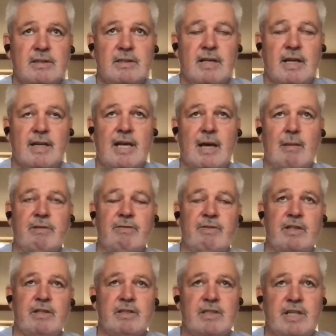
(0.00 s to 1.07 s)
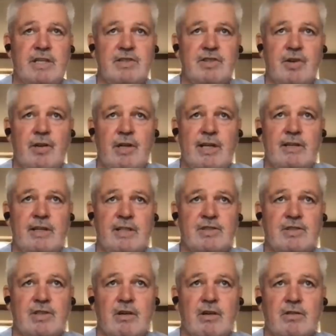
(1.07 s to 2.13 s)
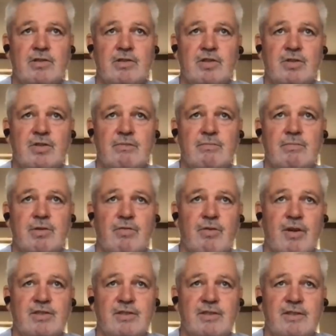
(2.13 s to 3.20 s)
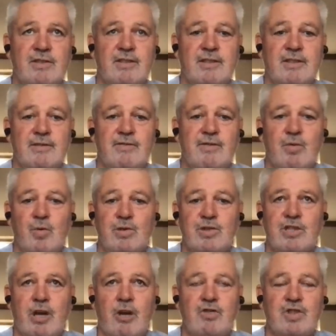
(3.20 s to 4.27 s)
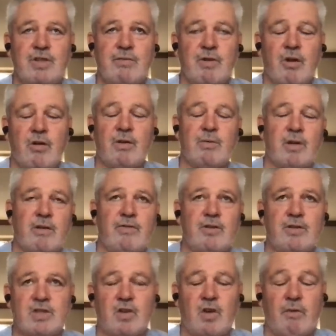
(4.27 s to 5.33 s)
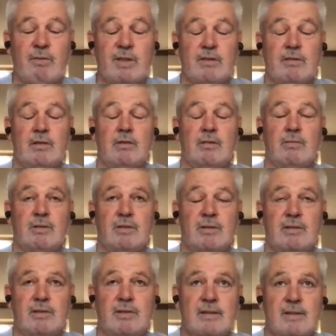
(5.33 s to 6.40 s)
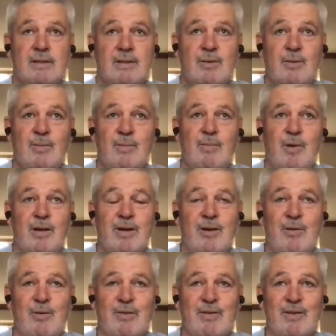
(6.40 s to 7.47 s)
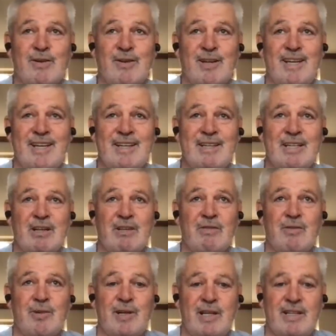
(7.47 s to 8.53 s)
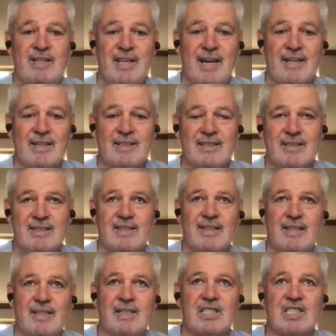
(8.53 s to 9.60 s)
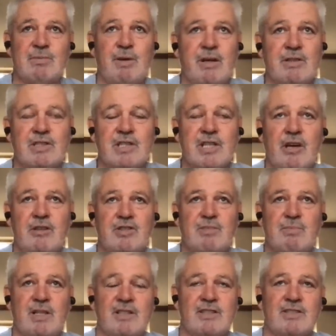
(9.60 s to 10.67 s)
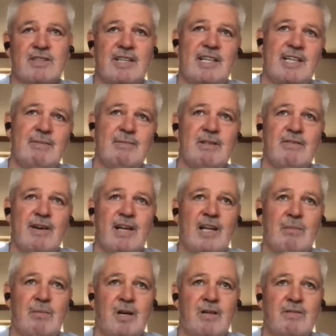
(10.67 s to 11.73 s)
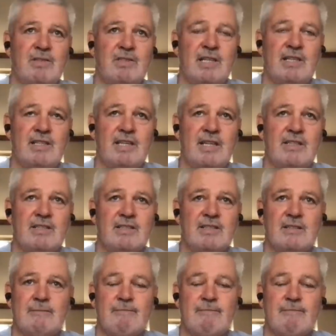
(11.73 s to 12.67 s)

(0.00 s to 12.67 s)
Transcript: a couple of years early, and then sort of got thrust into the forwards coaching role. And when I first arrived, I went, "Oh my God, what have I got here?" You know, really young, inexperienced coach. But to see him develop over ten years and